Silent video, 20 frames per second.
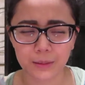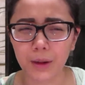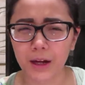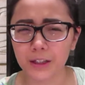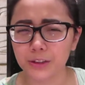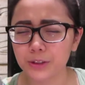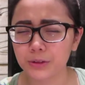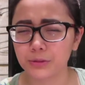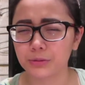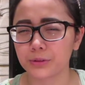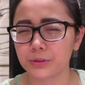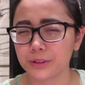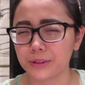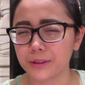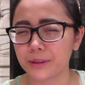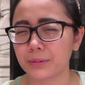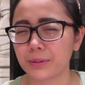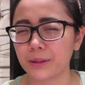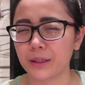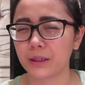actually
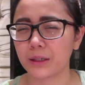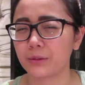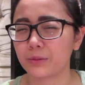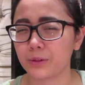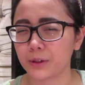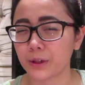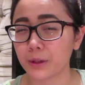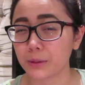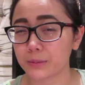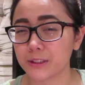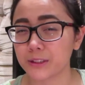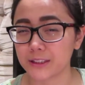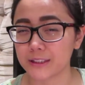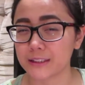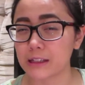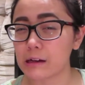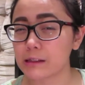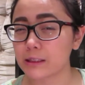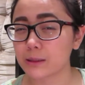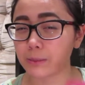really picky when it comes to
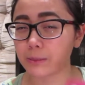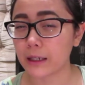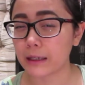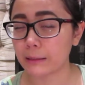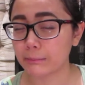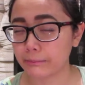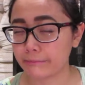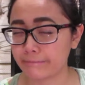socks, but